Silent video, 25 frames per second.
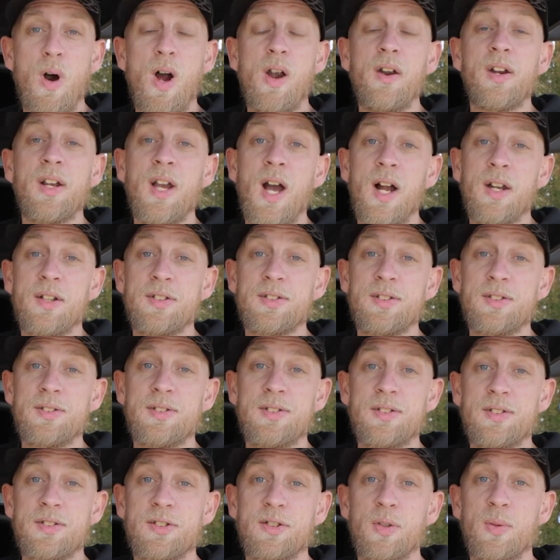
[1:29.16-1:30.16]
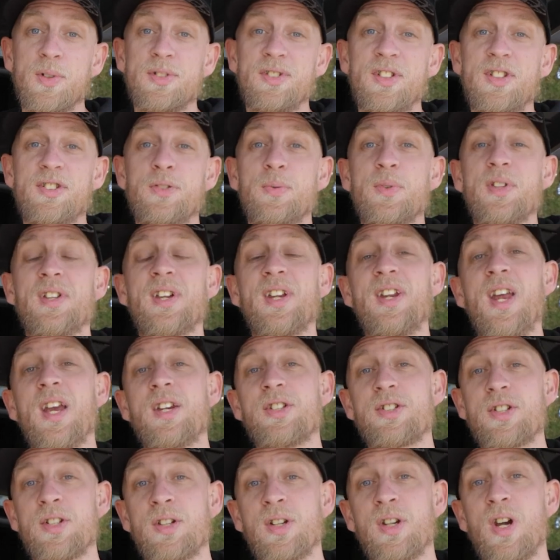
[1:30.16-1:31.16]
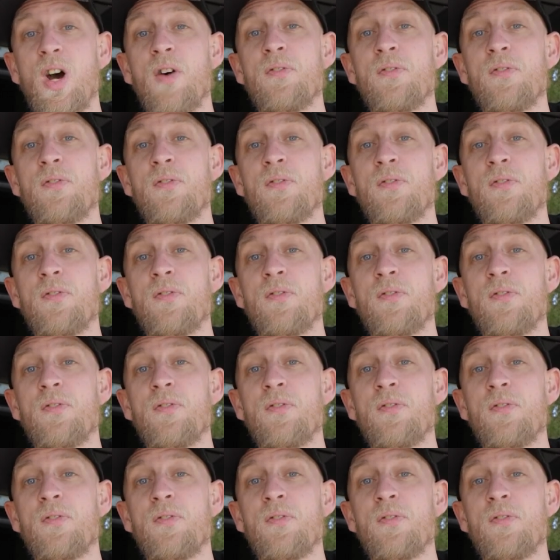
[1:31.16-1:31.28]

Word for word: wiring harnesses to assist with connection